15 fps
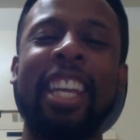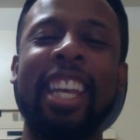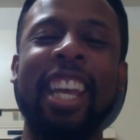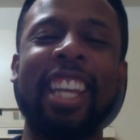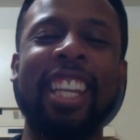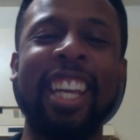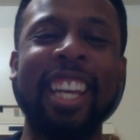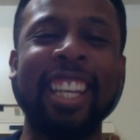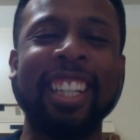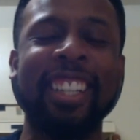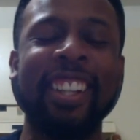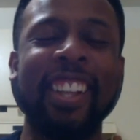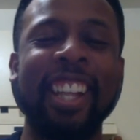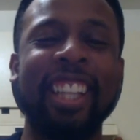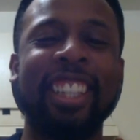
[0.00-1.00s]
it?
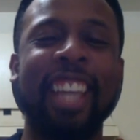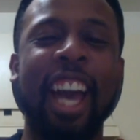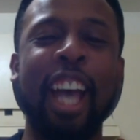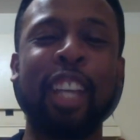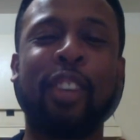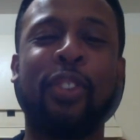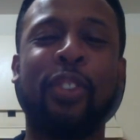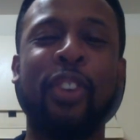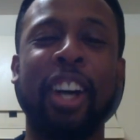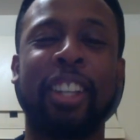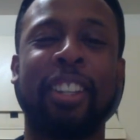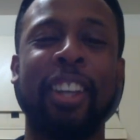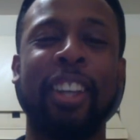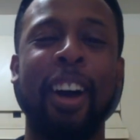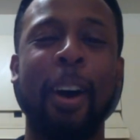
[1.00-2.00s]
That's
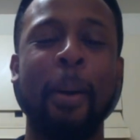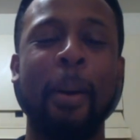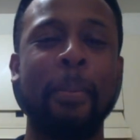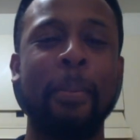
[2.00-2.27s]
fucked up!